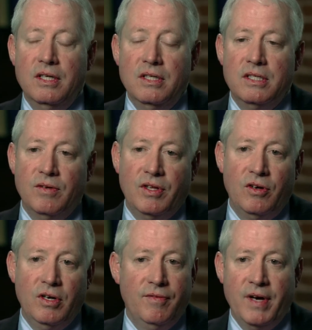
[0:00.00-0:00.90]
So at
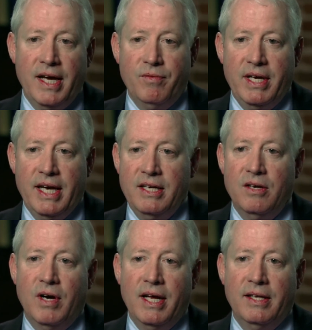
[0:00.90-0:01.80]
35, we had
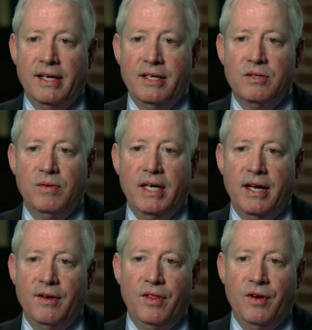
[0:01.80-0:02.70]
no outliers. We
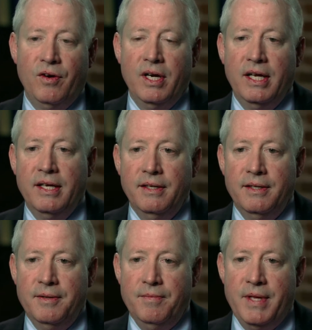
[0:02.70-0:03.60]
had 30
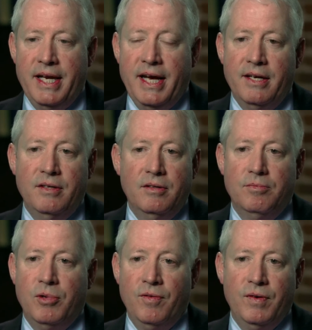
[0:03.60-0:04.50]
that had
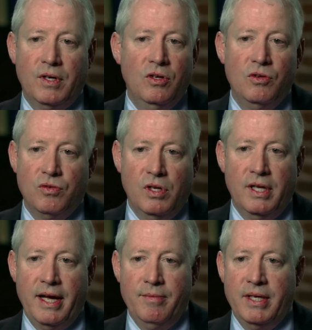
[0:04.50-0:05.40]
perfect neutral
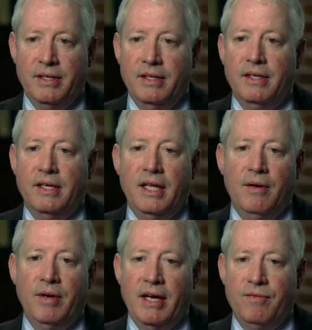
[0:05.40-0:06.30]
alignment, and then
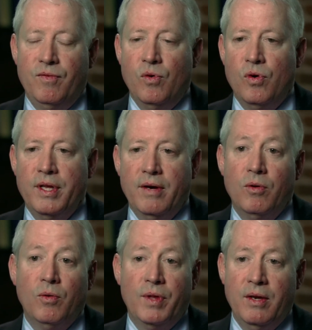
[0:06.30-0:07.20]
we had 4 that
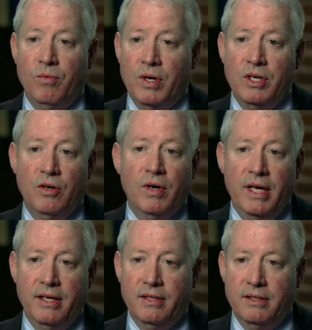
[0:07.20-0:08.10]
were within 1
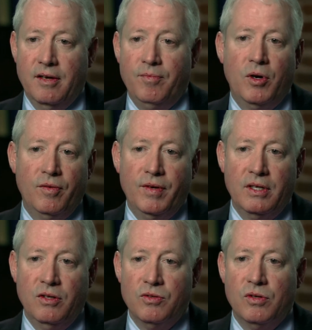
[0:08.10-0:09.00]
degree of
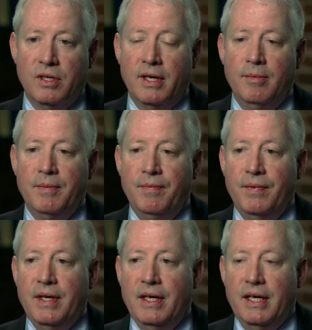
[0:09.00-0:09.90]
perfect neutral alignment.
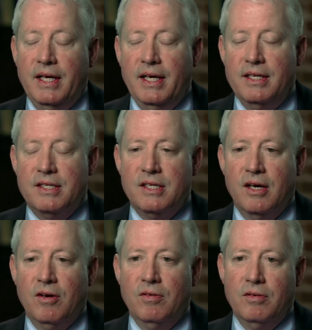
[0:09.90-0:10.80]
And
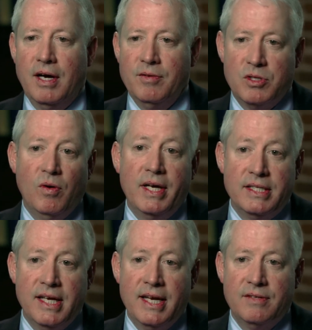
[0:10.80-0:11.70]
so I was quite
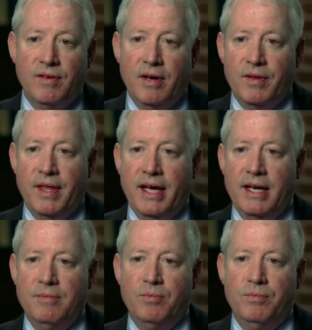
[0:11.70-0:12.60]
satisfied with that.